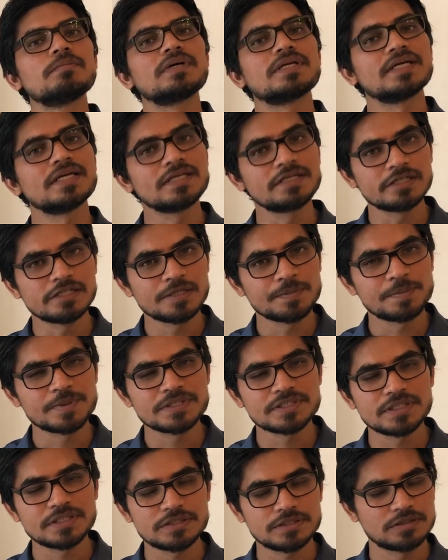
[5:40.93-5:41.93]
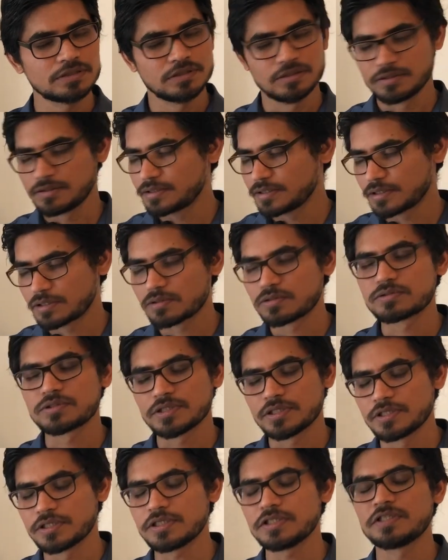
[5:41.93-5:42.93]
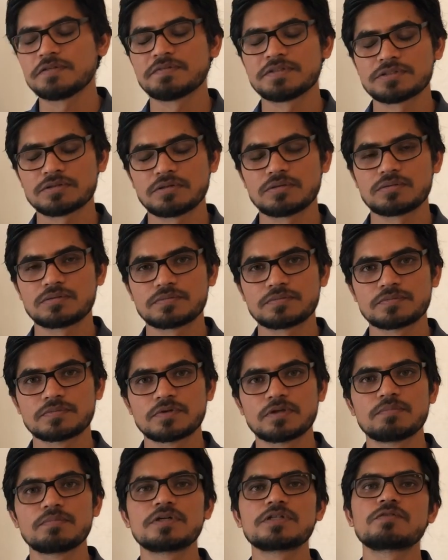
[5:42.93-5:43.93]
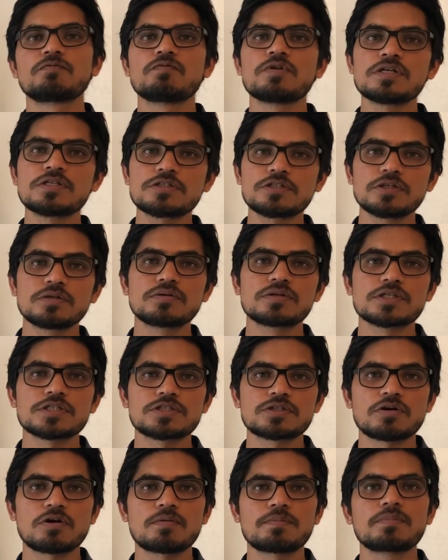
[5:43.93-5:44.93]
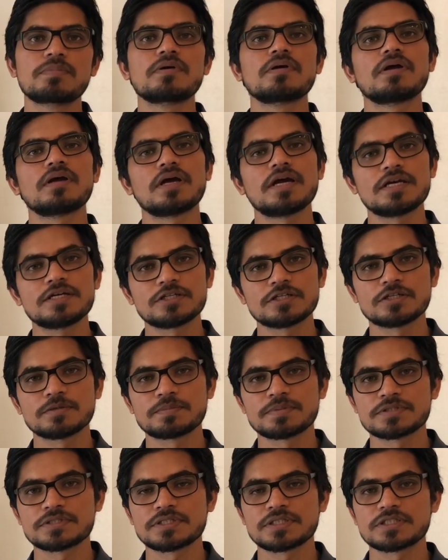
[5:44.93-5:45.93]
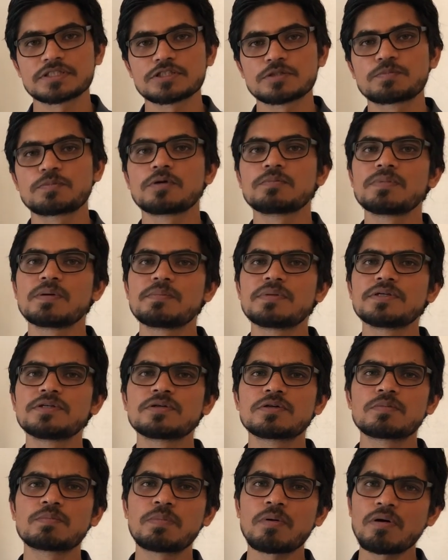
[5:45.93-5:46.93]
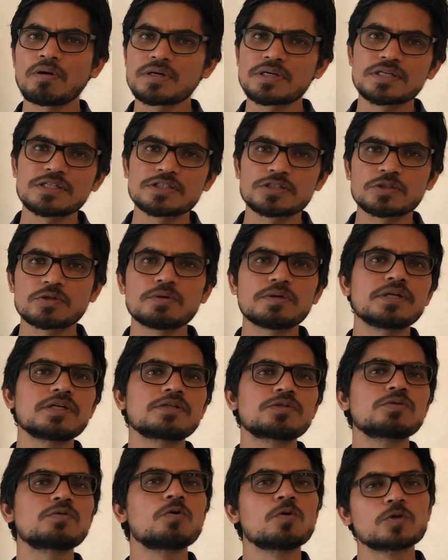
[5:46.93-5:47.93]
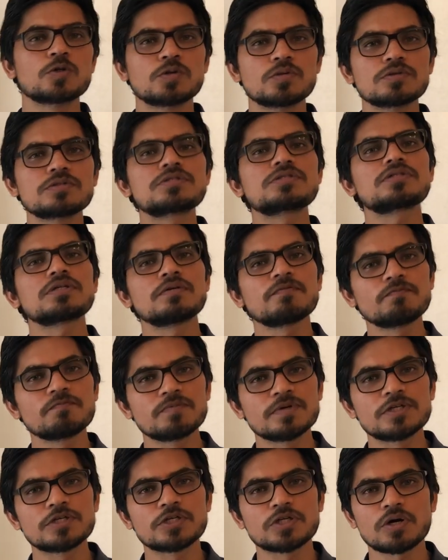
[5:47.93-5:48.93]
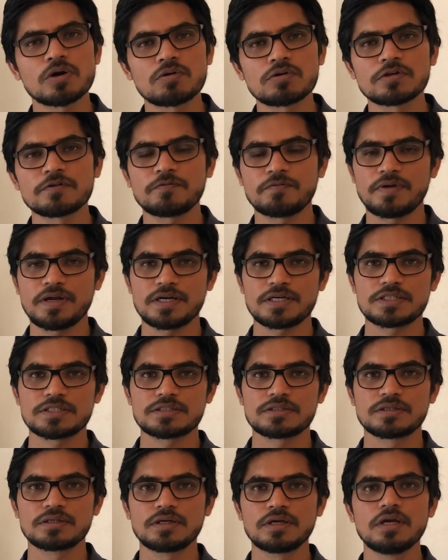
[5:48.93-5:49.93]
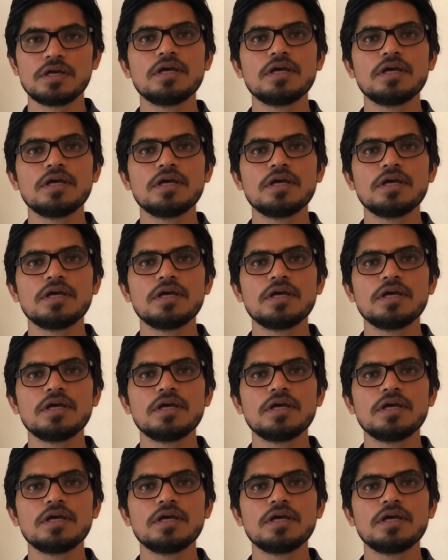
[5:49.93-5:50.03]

But antidepressants, they are not addictive at all. But once you're going to stop antidepressants, probably your body is going to go through some withdrawal effects.